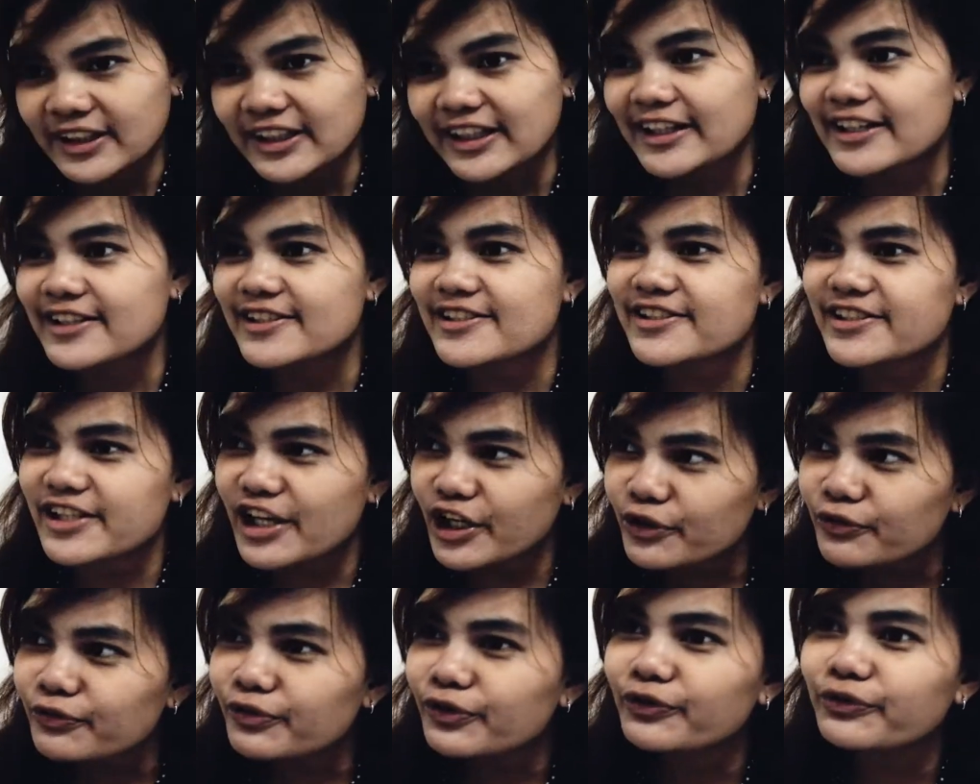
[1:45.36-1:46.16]
instead
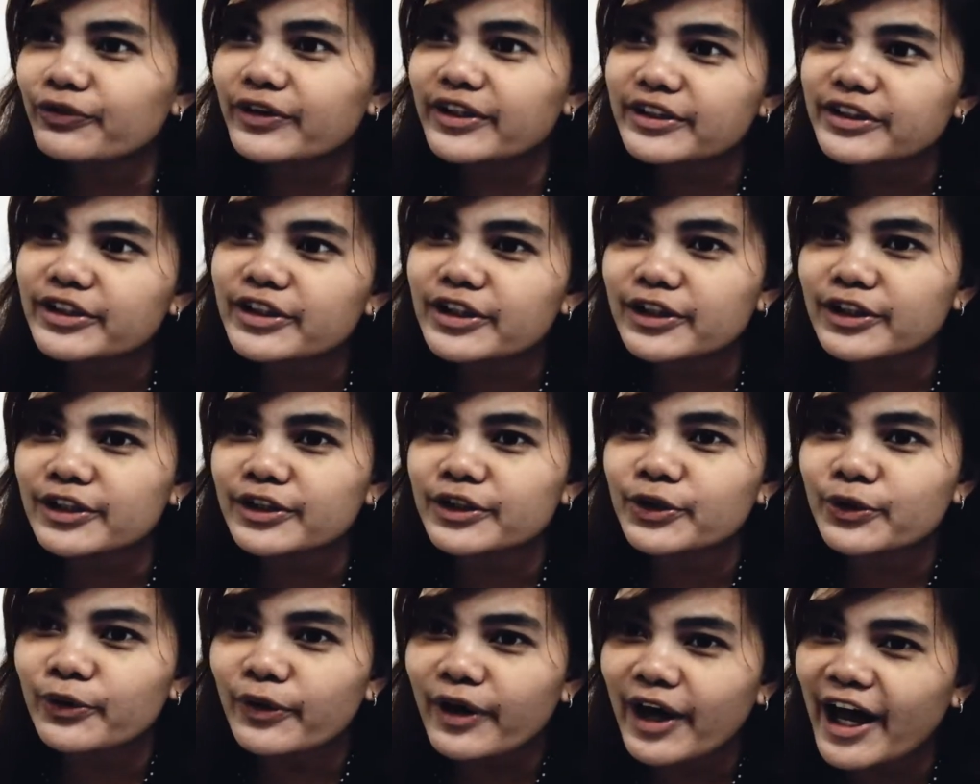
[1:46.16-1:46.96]
of a riddle,
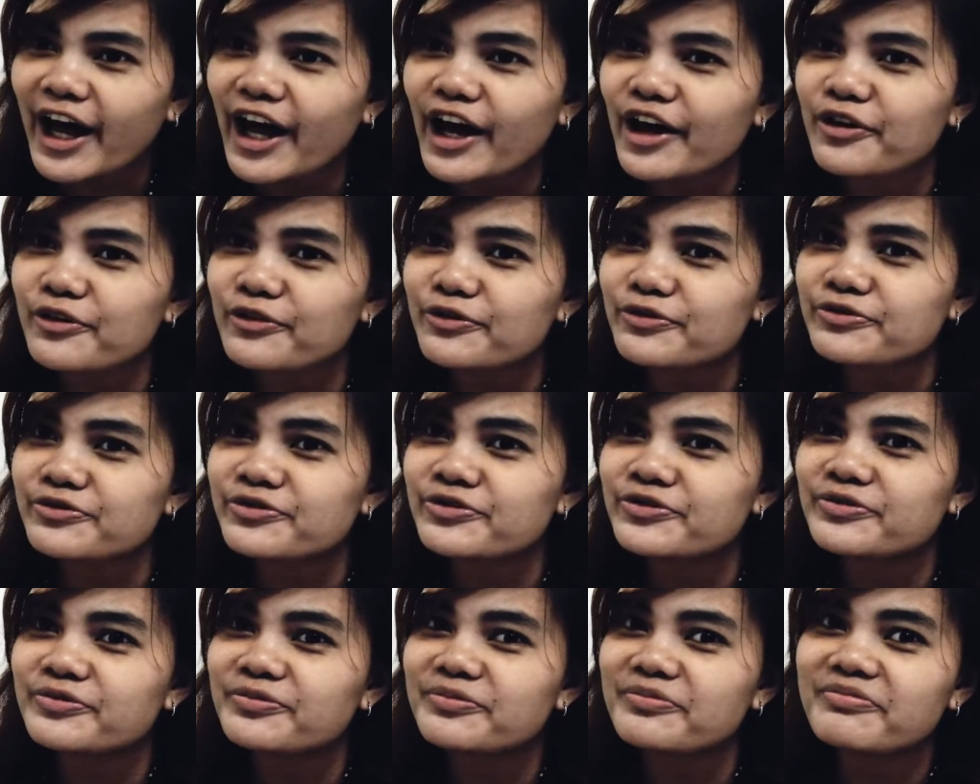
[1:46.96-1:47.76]
you have
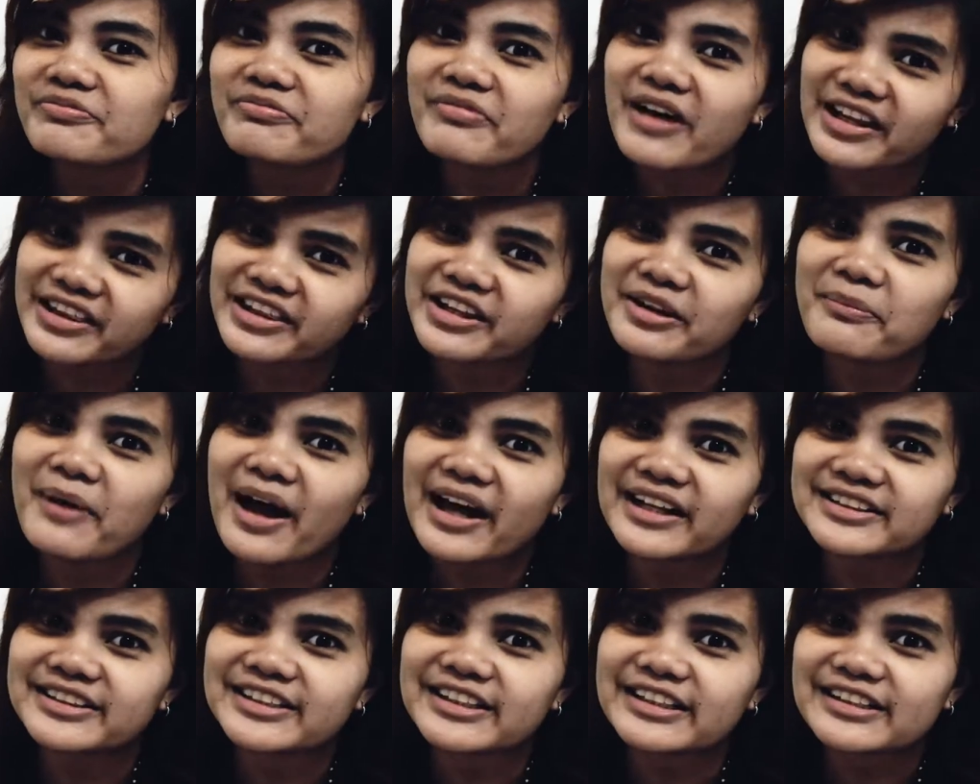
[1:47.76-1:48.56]

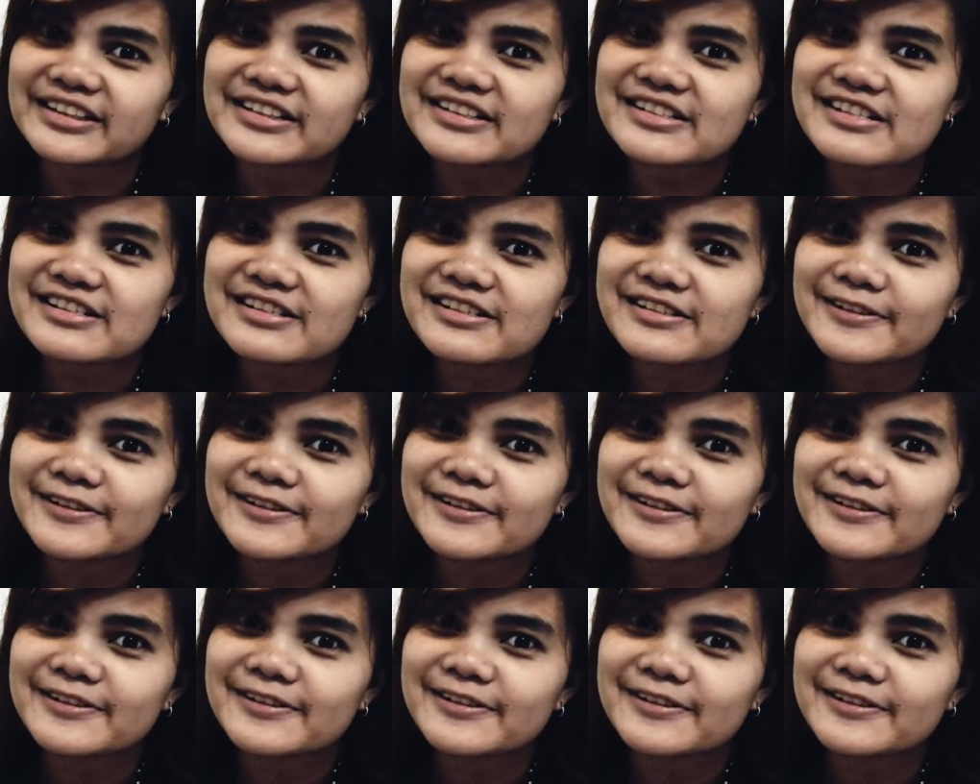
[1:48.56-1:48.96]
mathematics.